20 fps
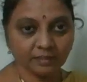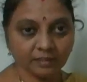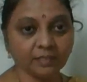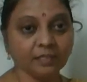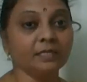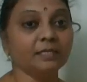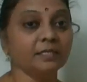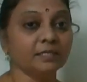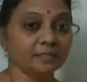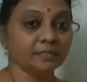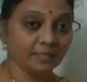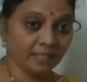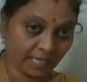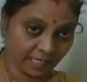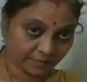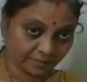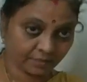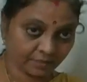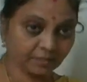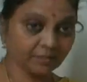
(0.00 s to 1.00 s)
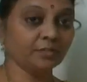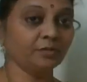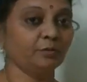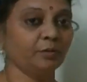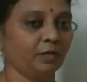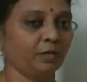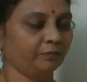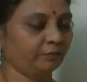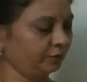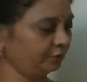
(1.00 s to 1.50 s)
it is latter you
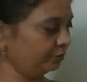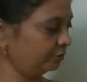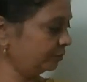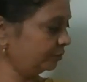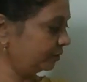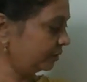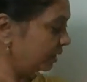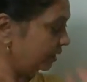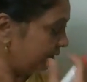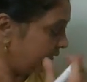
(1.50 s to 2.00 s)
have to use.